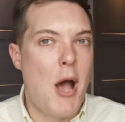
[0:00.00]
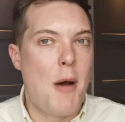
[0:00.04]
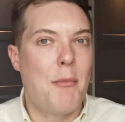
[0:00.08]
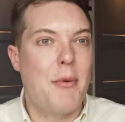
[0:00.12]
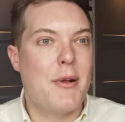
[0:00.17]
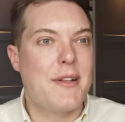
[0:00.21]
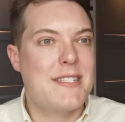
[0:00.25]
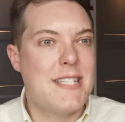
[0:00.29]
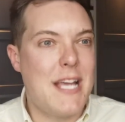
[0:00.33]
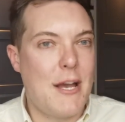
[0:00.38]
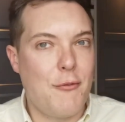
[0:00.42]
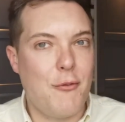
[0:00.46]

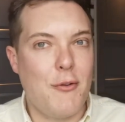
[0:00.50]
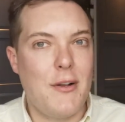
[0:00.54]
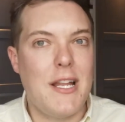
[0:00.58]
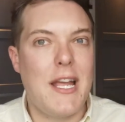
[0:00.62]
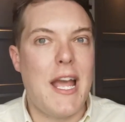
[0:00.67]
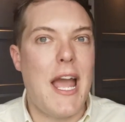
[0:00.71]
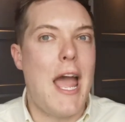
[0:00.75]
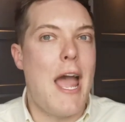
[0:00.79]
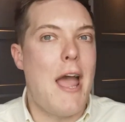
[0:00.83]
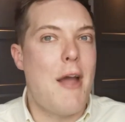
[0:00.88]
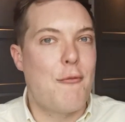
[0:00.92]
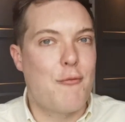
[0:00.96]
But
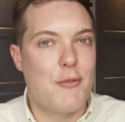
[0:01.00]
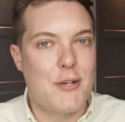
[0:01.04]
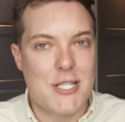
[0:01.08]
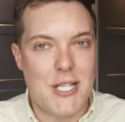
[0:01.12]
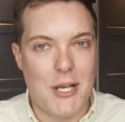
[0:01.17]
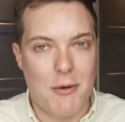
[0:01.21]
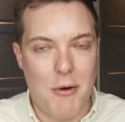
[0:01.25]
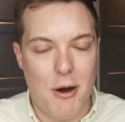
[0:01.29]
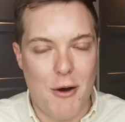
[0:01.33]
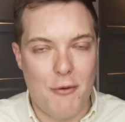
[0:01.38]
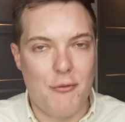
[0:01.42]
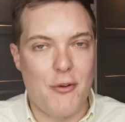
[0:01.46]
definitely every
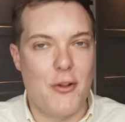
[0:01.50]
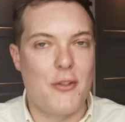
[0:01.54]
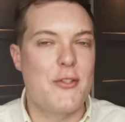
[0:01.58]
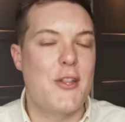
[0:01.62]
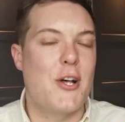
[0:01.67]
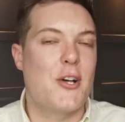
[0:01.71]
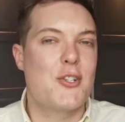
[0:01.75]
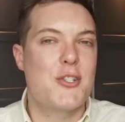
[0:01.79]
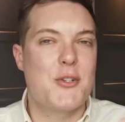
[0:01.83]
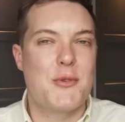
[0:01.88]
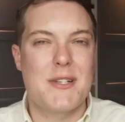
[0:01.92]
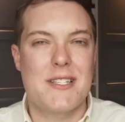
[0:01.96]
so often,
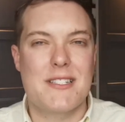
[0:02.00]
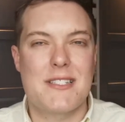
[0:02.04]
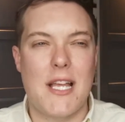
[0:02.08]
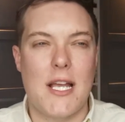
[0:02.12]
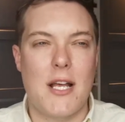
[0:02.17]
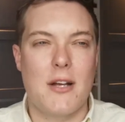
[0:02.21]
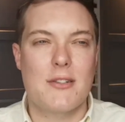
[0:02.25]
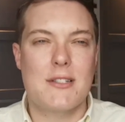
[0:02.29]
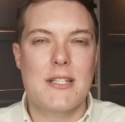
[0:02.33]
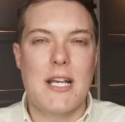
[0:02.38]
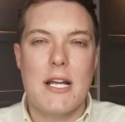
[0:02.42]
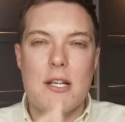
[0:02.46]
they'll do a
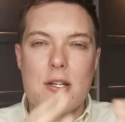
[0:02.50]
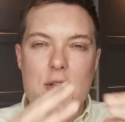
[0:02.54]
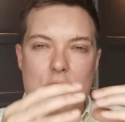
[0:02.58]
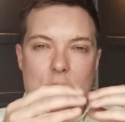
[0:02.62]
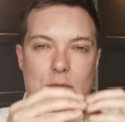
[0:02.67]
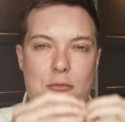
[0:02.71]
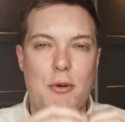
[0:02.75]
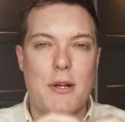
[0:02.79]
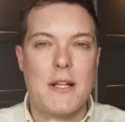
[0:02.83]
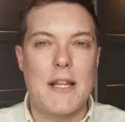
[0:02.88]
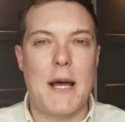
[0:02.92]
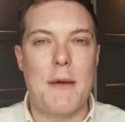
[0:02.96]
sale to kind of
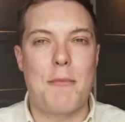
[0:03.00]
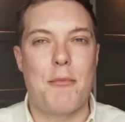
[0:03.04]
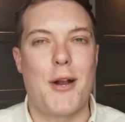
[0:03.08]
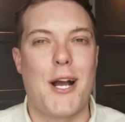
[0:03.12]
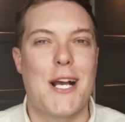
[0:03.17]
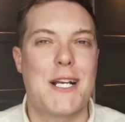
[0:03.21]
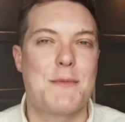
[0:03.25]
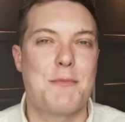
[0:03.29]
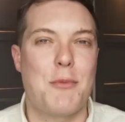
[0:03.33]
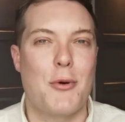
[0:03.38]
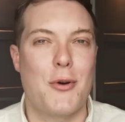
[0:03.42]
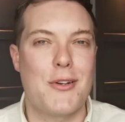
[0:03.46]
just bring that
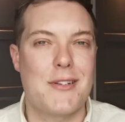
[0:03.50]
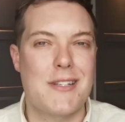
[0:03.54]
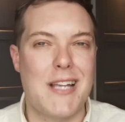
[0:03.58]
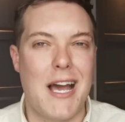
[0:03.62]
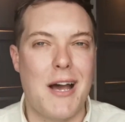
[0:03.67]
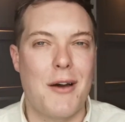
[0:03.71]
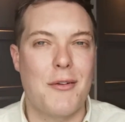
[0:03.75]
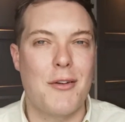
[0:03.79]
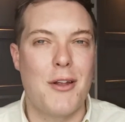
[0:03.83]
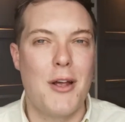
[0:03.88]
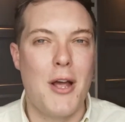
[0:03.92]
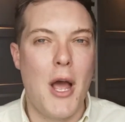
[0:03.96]
price point
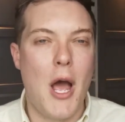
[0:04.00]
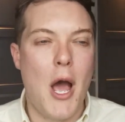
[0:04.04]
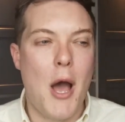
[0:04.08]
down.